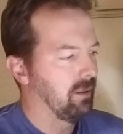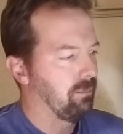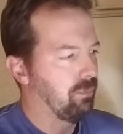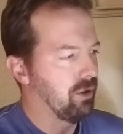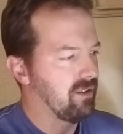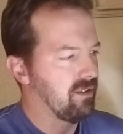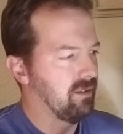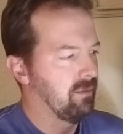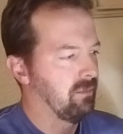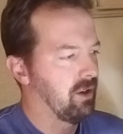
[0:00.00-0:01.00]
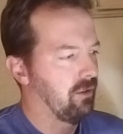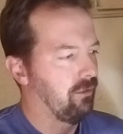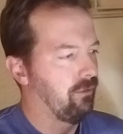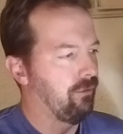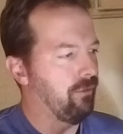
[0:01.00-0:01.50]
put some
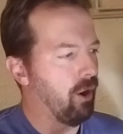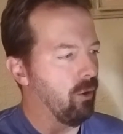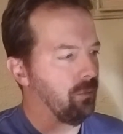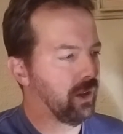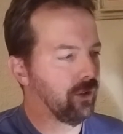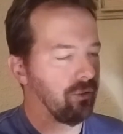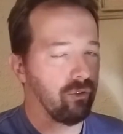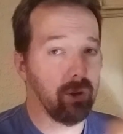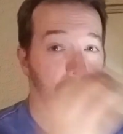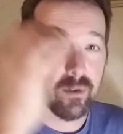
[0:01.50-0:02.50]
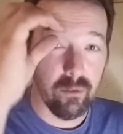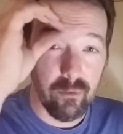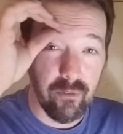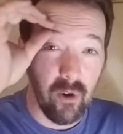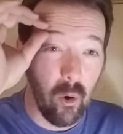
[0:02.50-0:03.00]
foam, little strips of
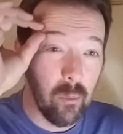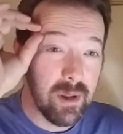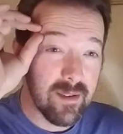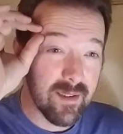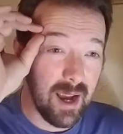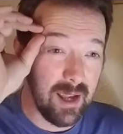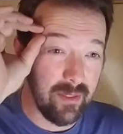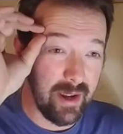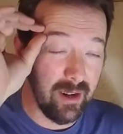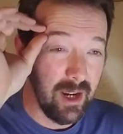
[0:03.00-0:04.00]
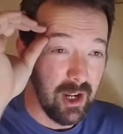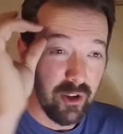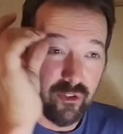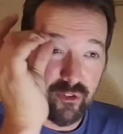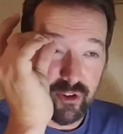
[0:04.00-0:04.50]
foam inside there,
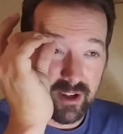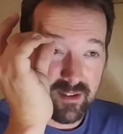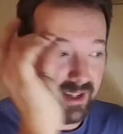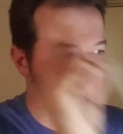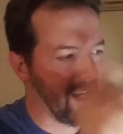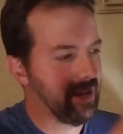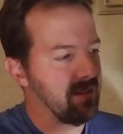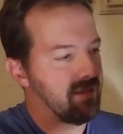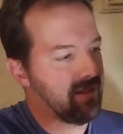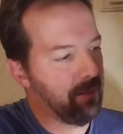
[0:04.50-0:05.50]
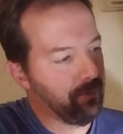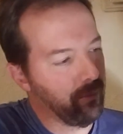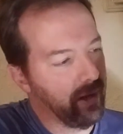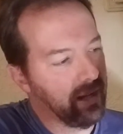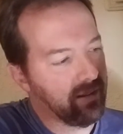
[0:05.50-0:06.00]
just to kind of
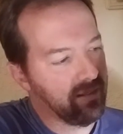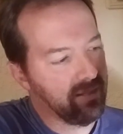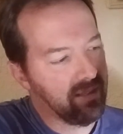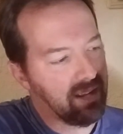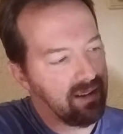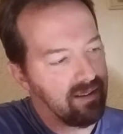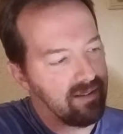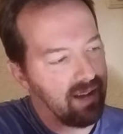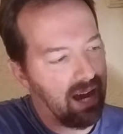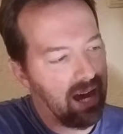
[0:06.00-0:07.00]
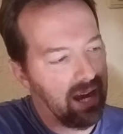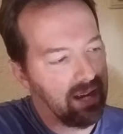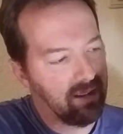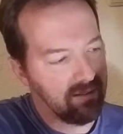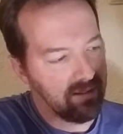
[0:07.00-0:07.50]
separate these
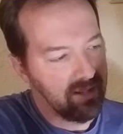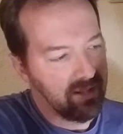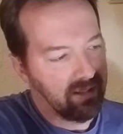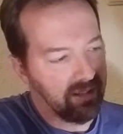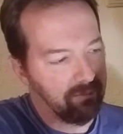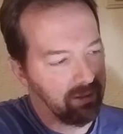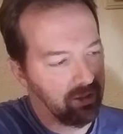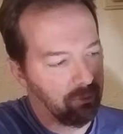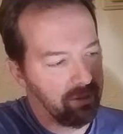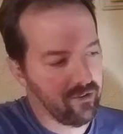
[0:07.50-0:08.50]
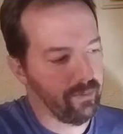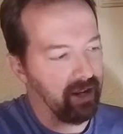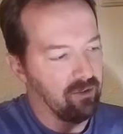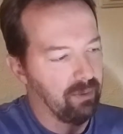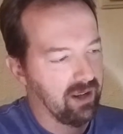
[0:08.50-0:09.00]
eyes, give them a little bit of
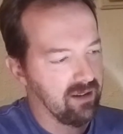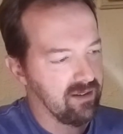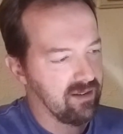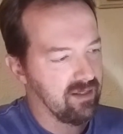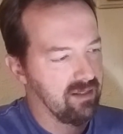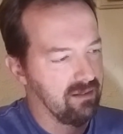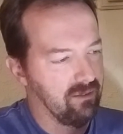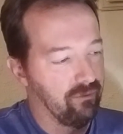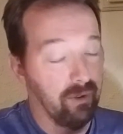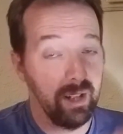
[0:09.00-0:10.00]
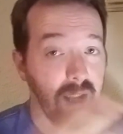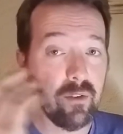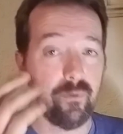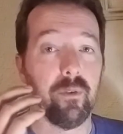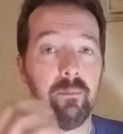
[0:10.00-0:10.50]
space, because at
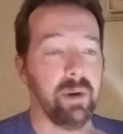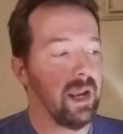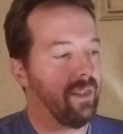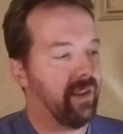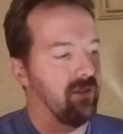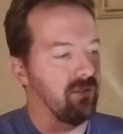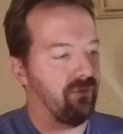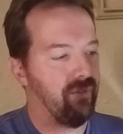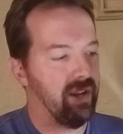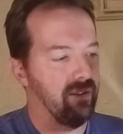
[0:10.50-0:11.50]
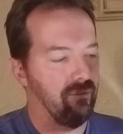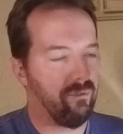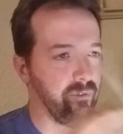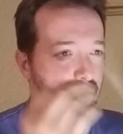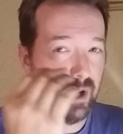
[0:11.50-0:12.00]
least for me, these fit
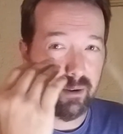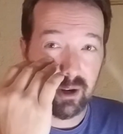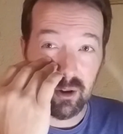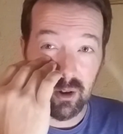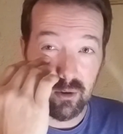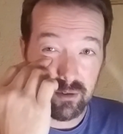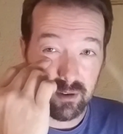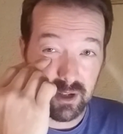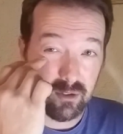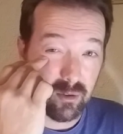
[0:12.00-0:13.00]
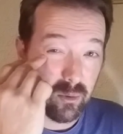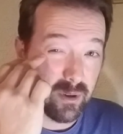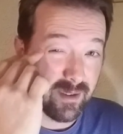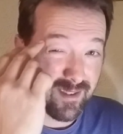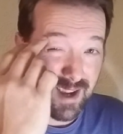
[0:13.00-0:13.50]
very closely to
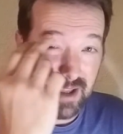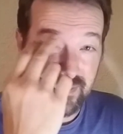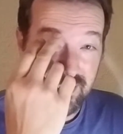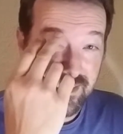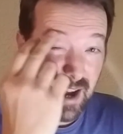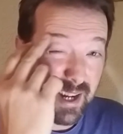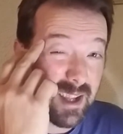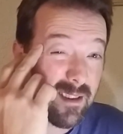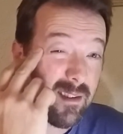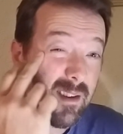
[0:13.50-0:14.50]
inside the sockets.